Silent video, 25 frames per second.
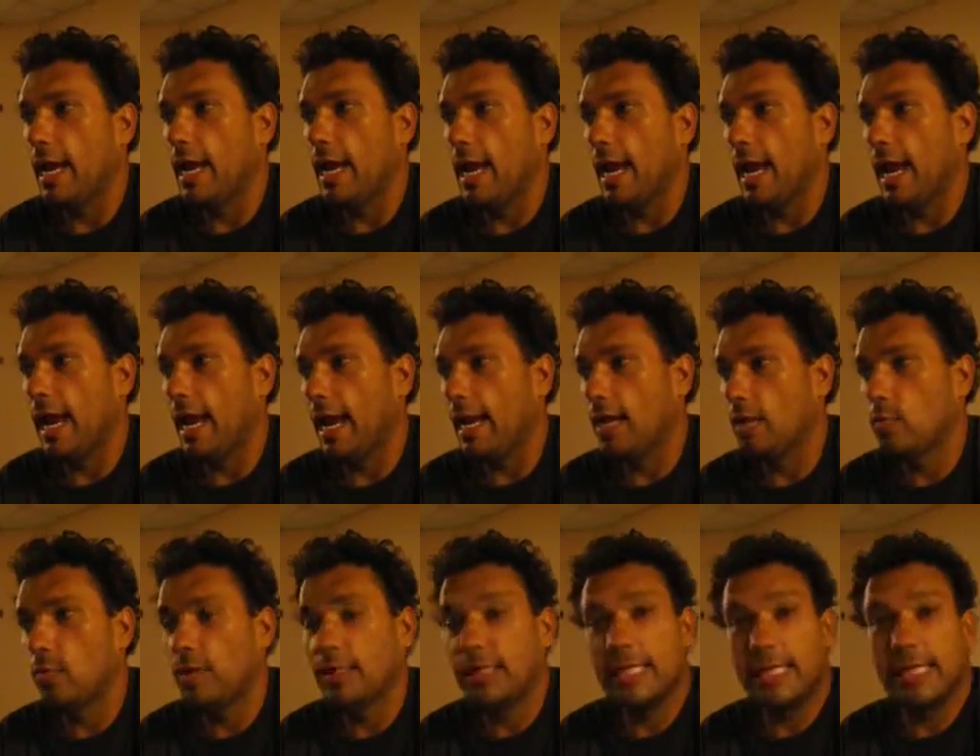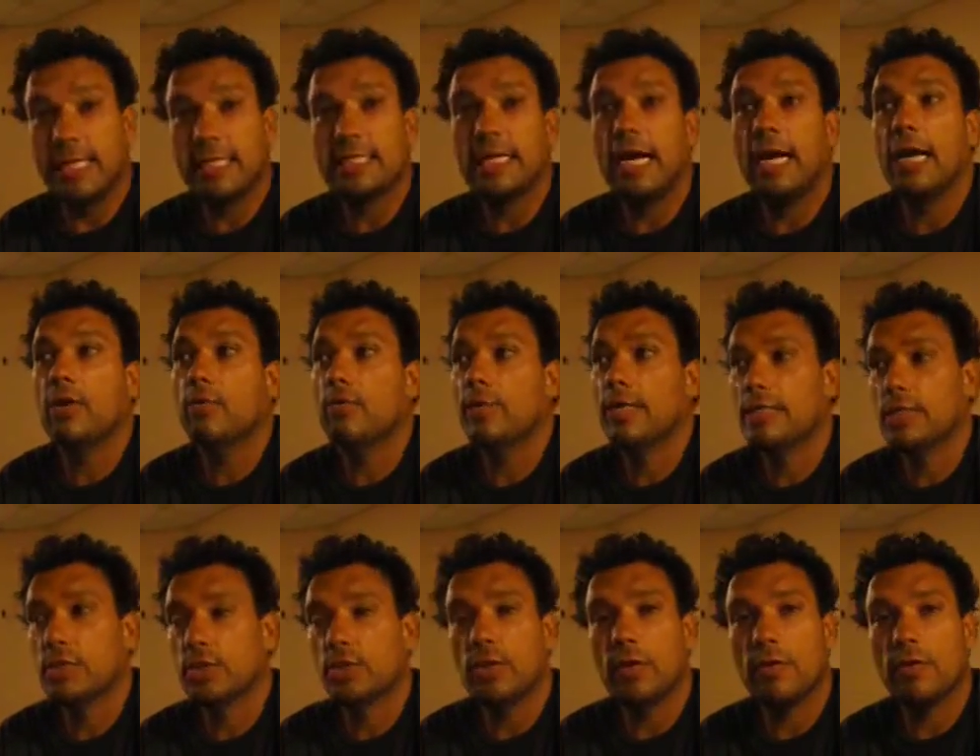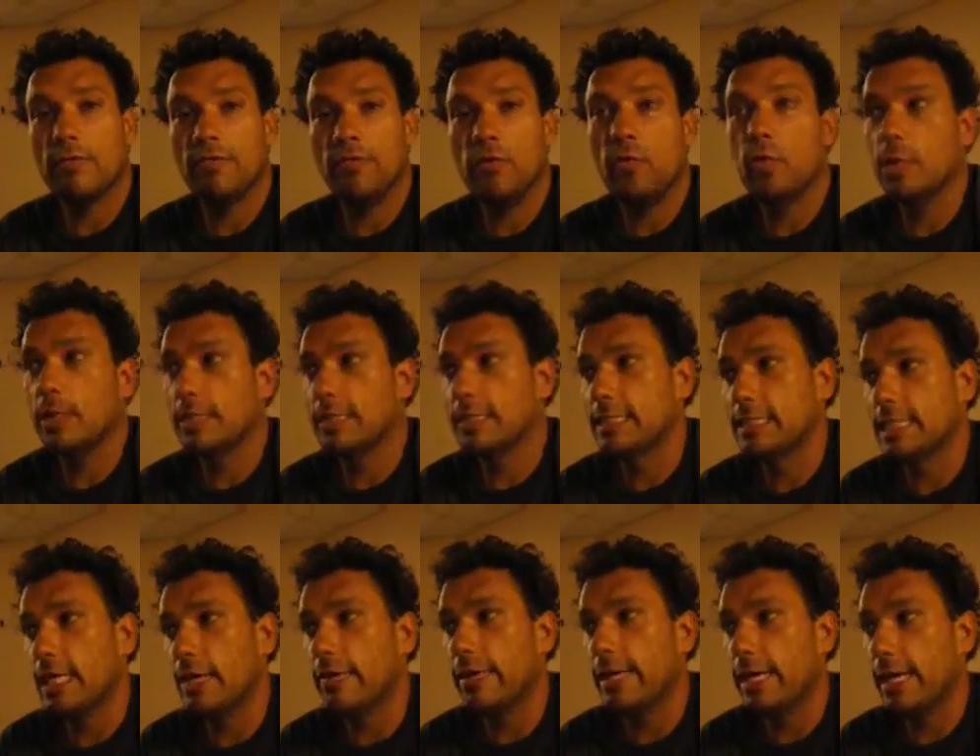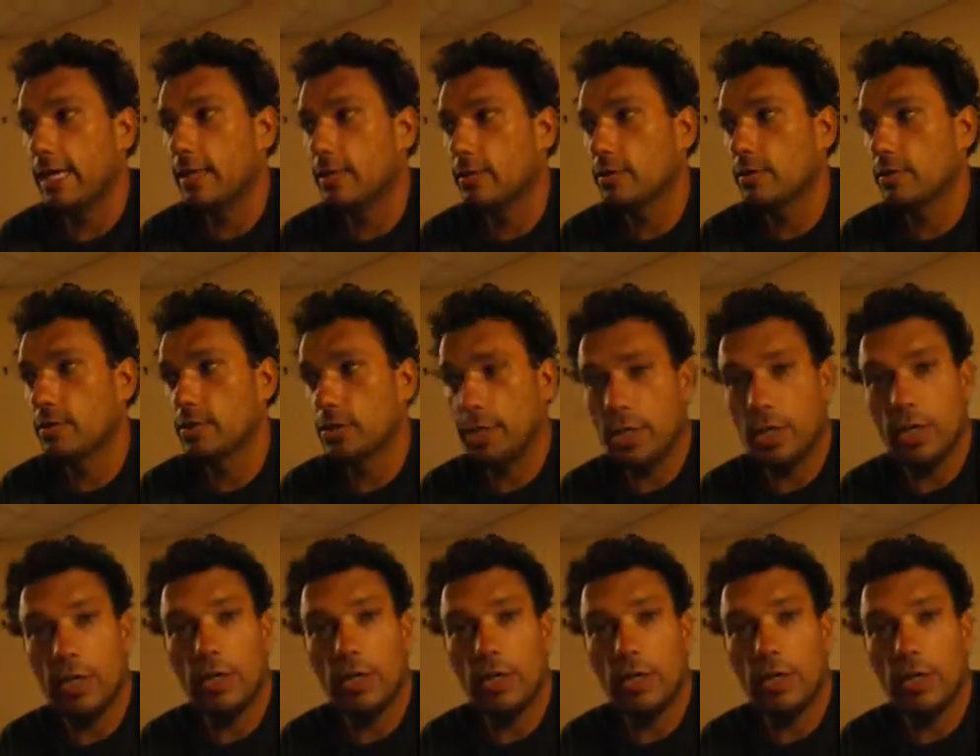And with the entire restaurant full and staring at her, she